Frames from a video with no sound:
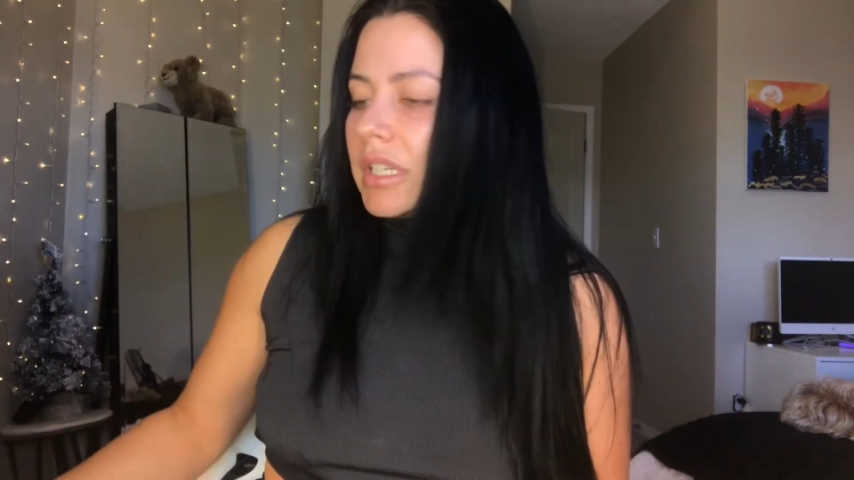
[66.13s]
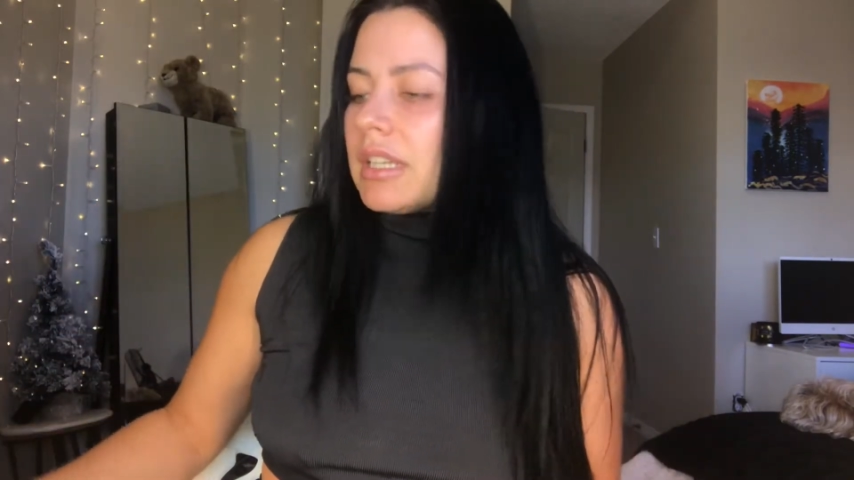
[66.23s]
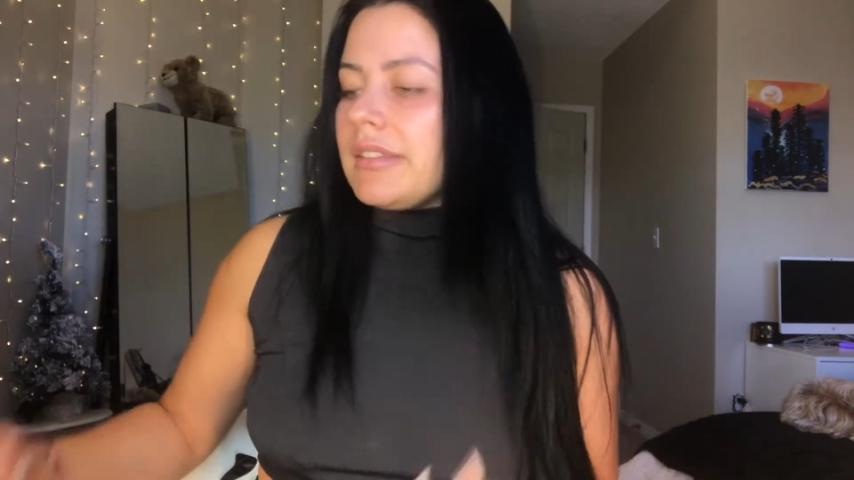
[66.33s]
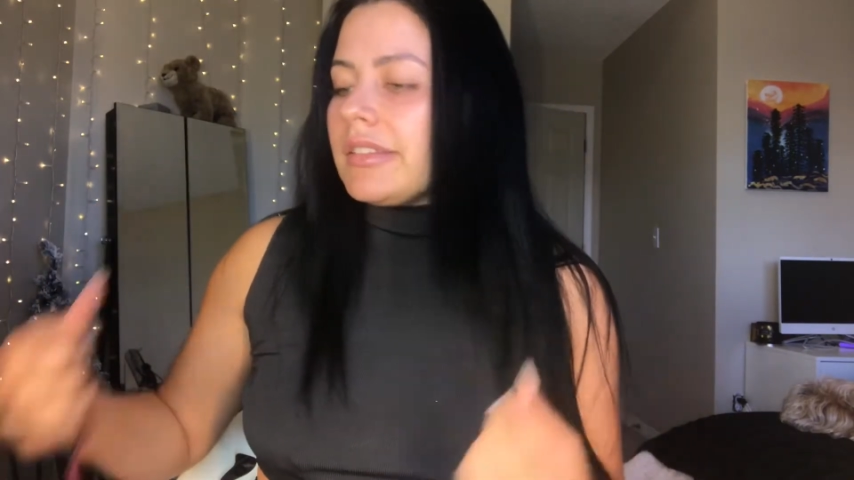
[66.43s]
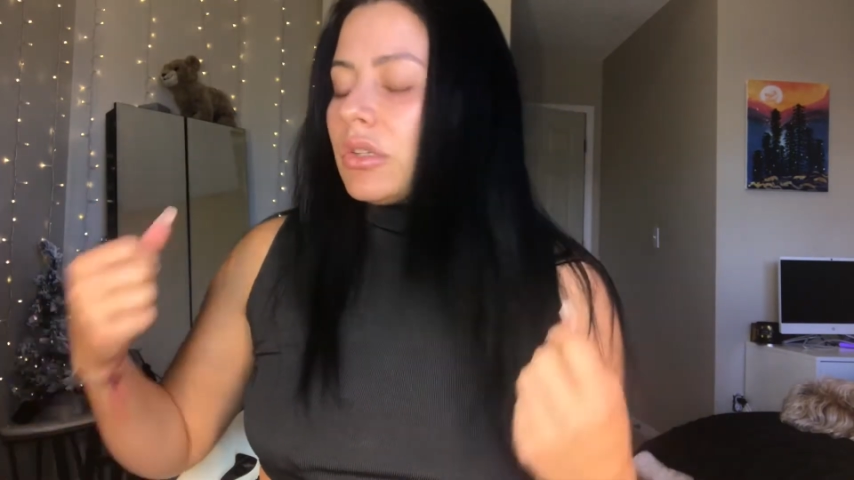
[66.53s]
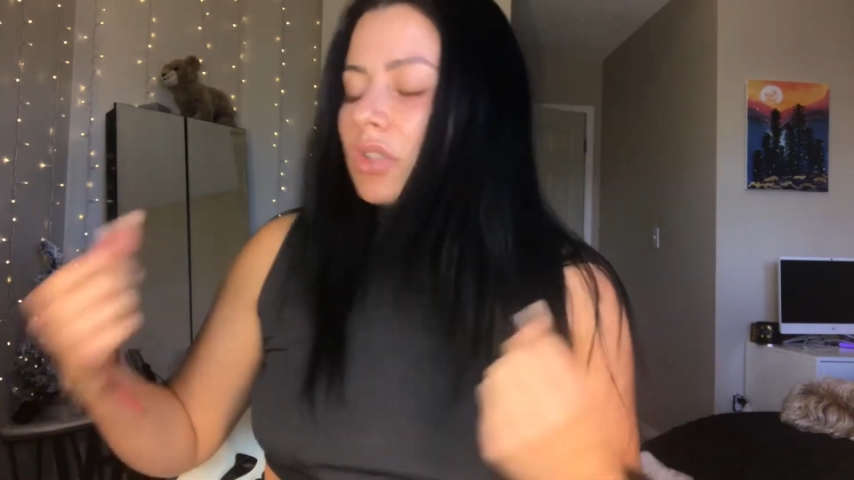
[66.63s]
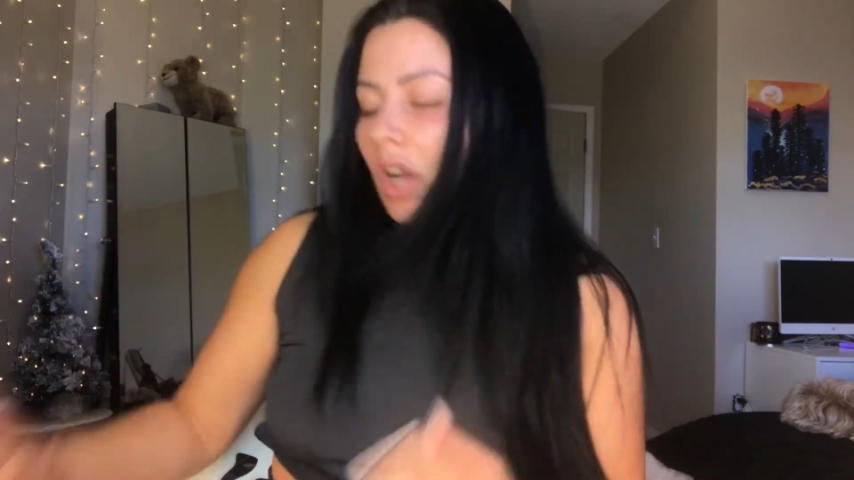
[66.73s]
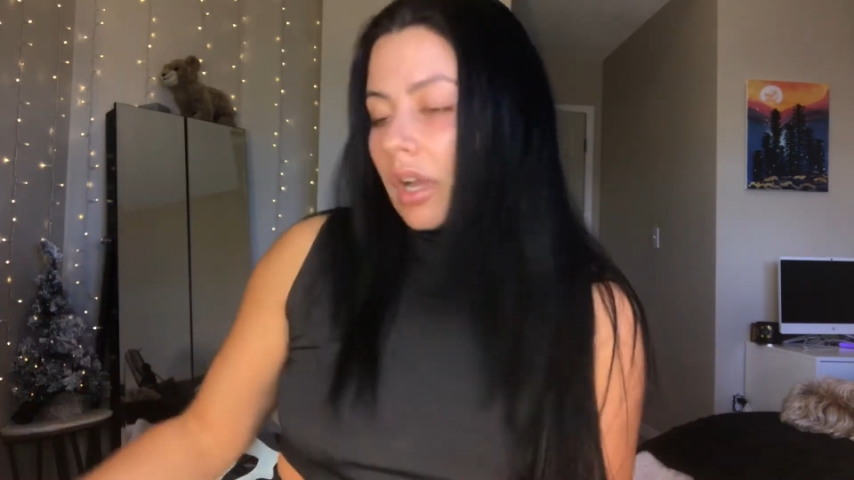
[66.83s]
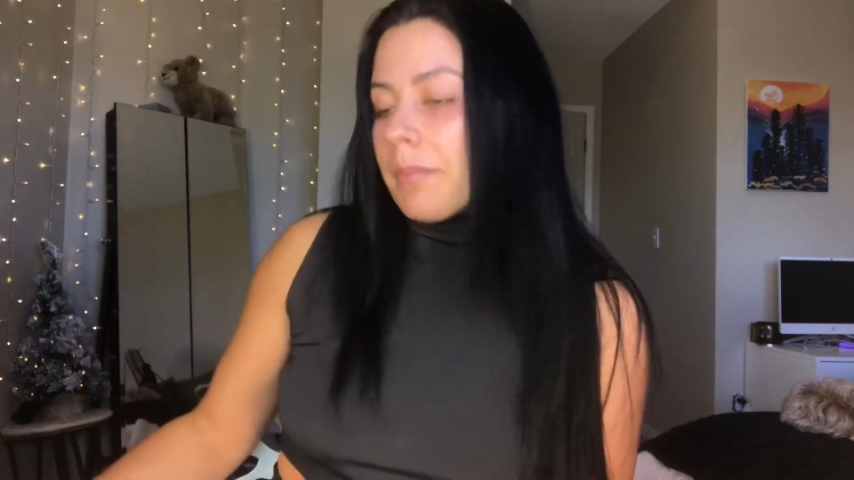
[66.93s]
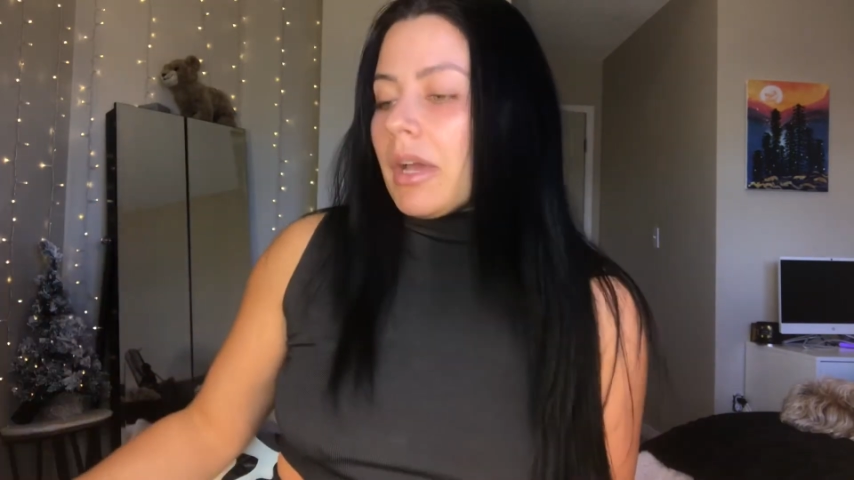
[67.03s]
and still talk
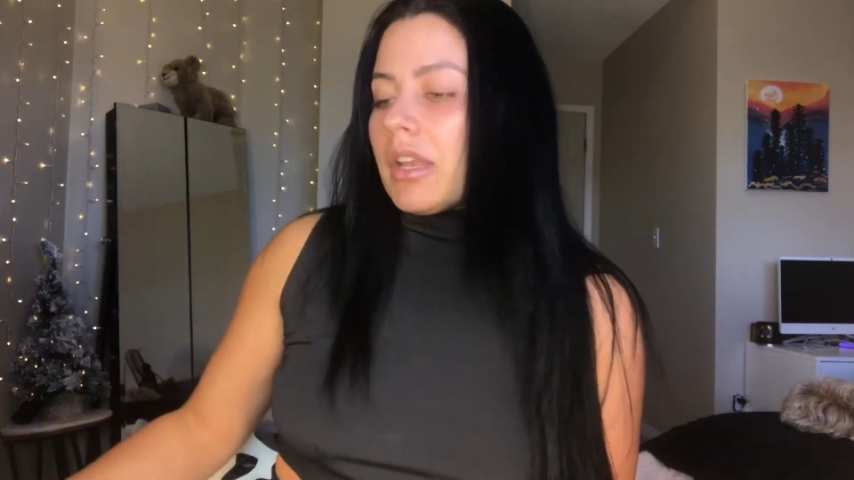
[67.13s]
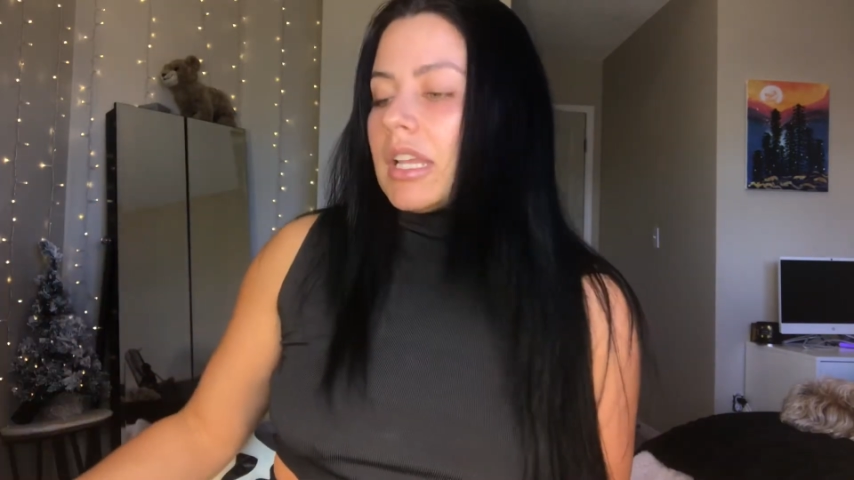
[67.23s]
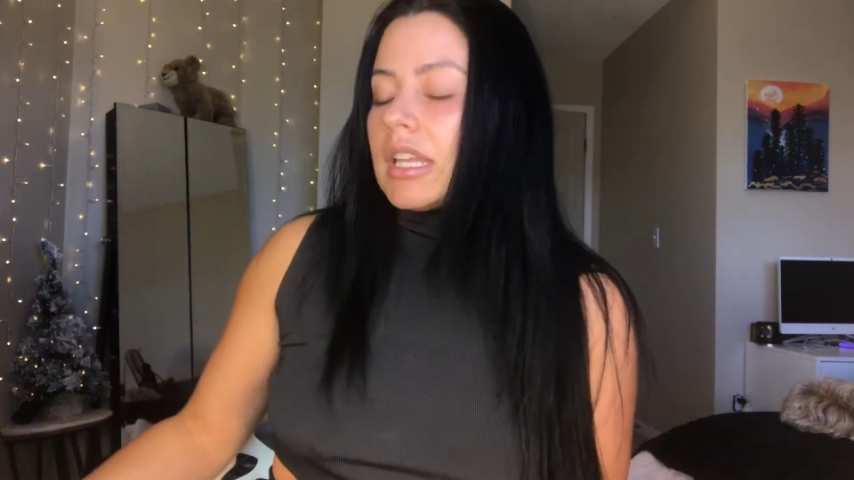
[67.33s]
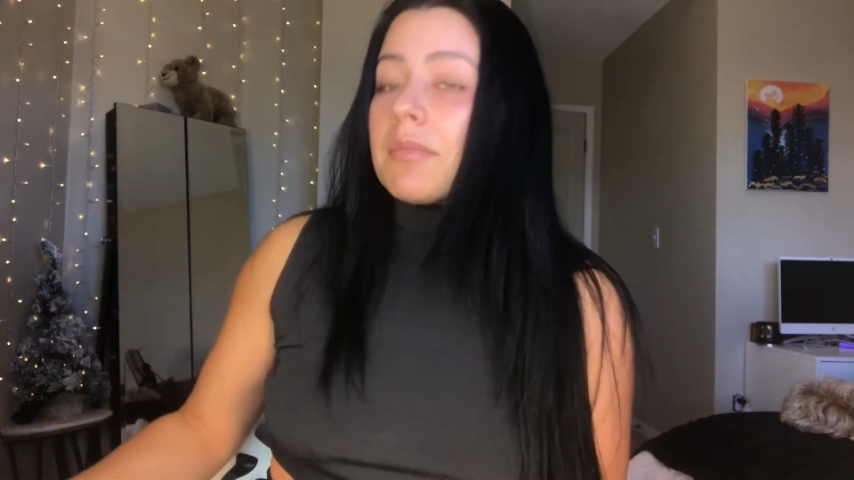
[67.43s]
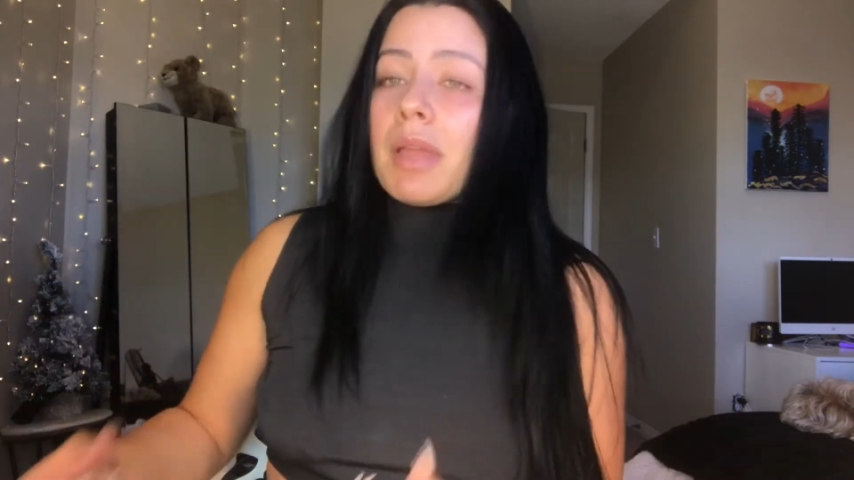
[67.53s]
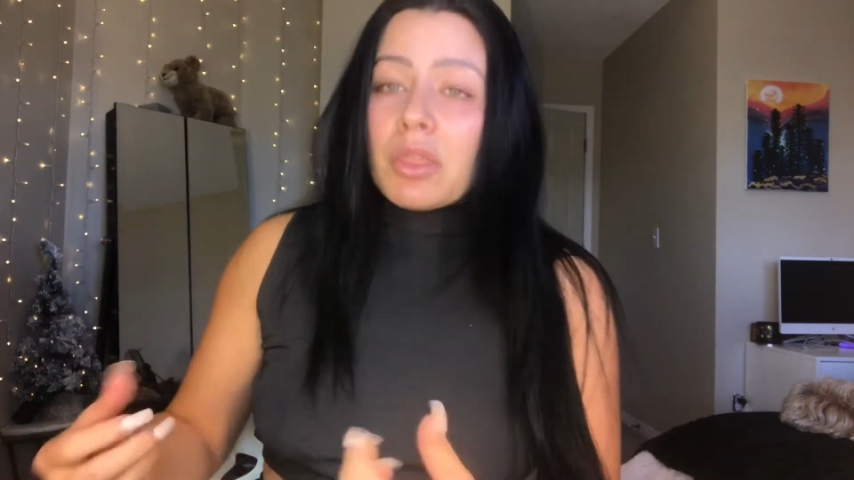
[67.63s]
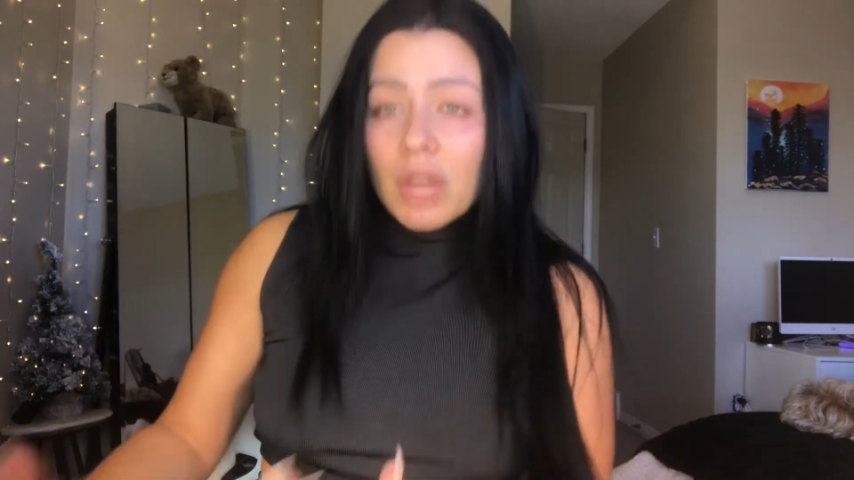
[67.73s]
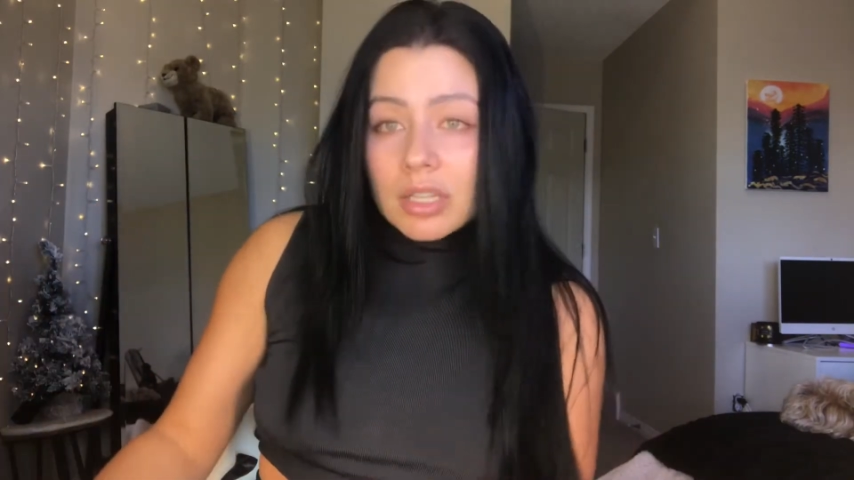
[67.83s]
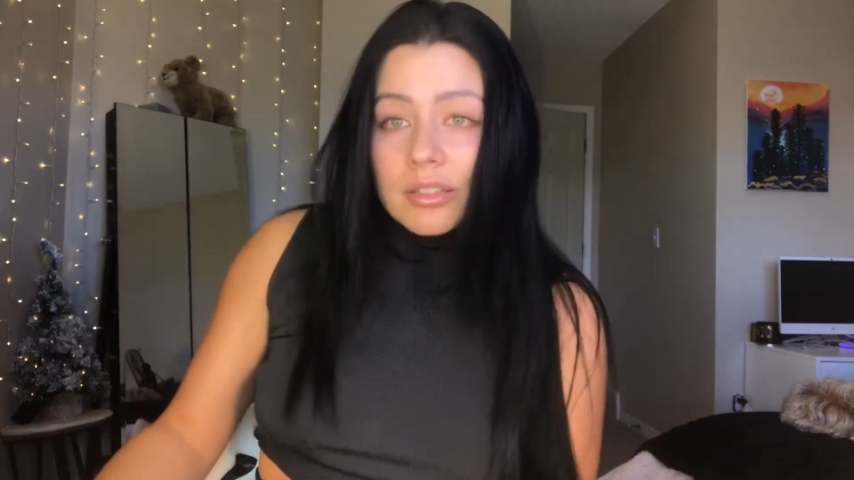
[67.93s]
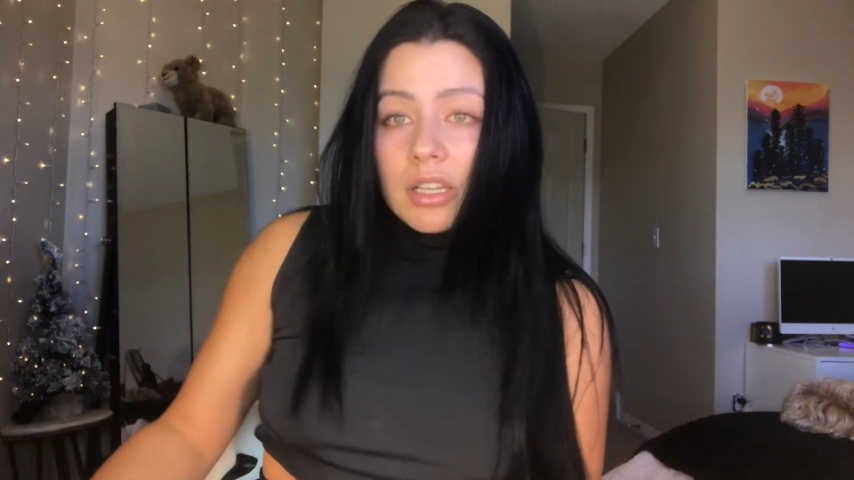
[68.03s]
about it, give my
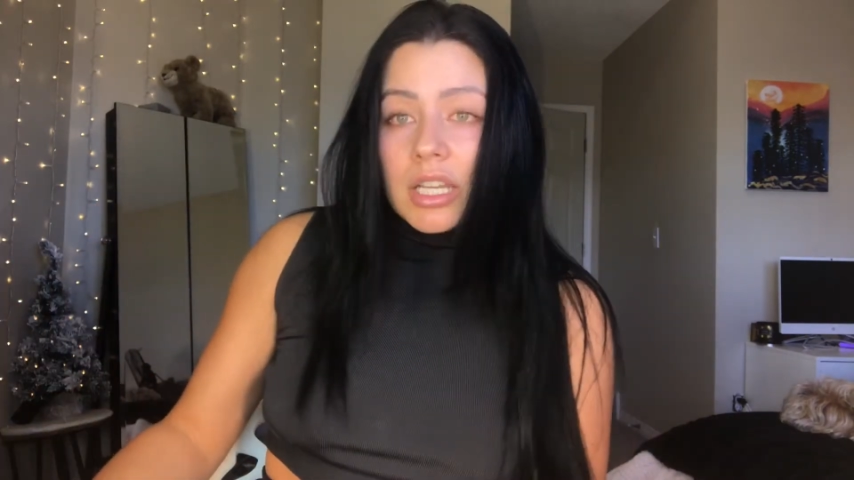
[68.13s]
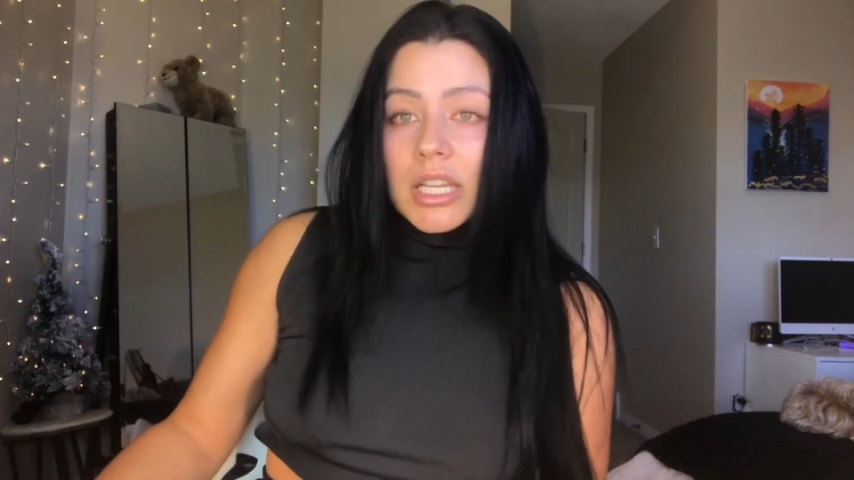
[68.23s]
thoughts on it.